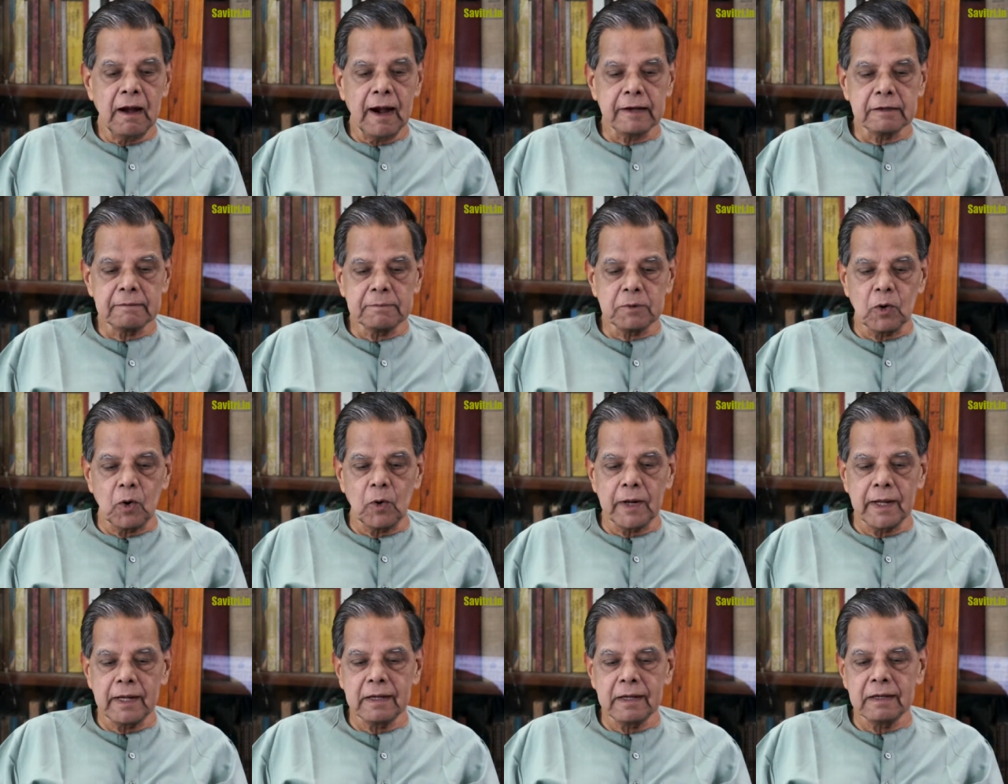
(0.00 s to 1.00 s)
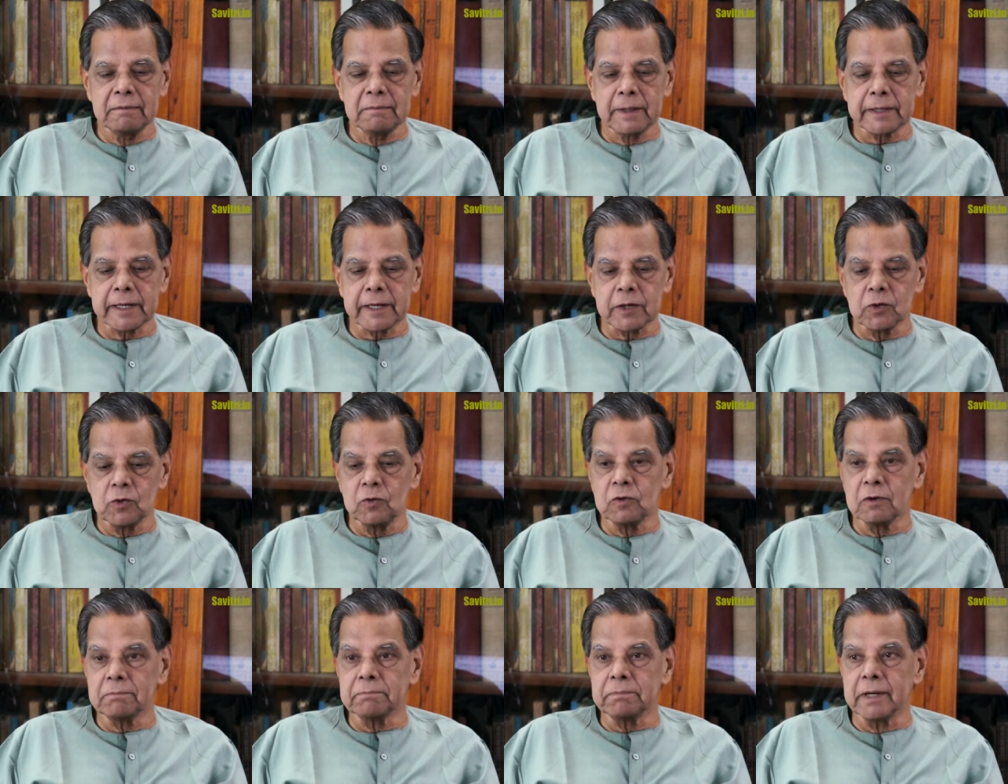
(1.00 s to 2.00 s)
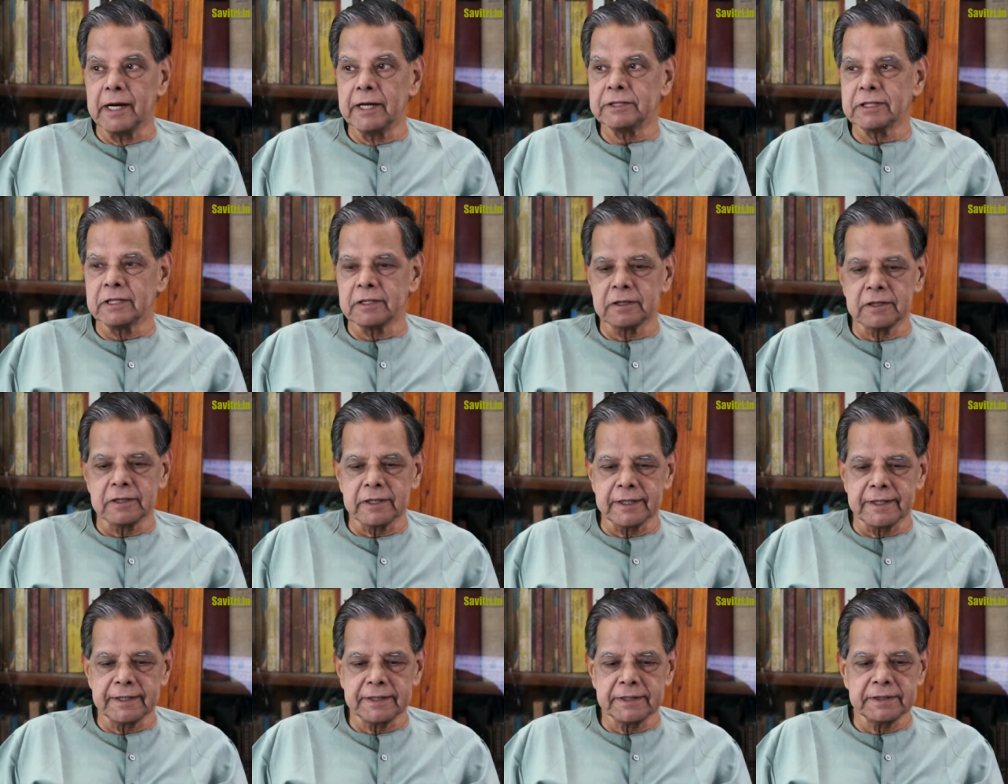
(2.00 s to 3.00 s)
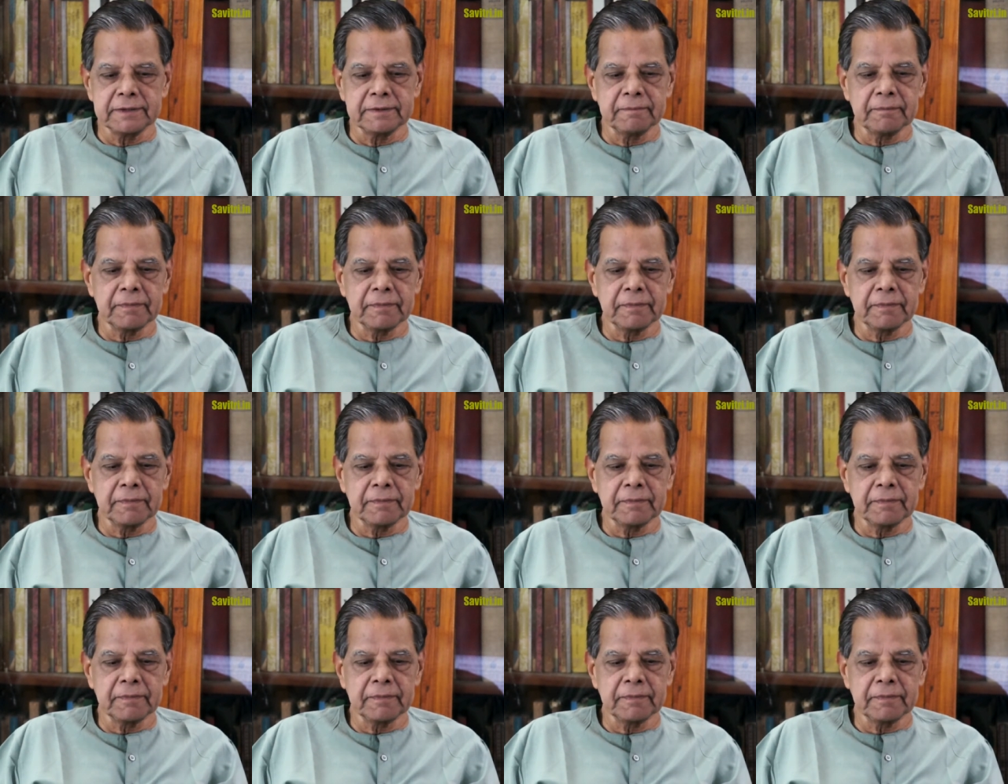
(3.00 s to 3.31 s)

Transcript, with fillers: and the brooding multitude of patient trees,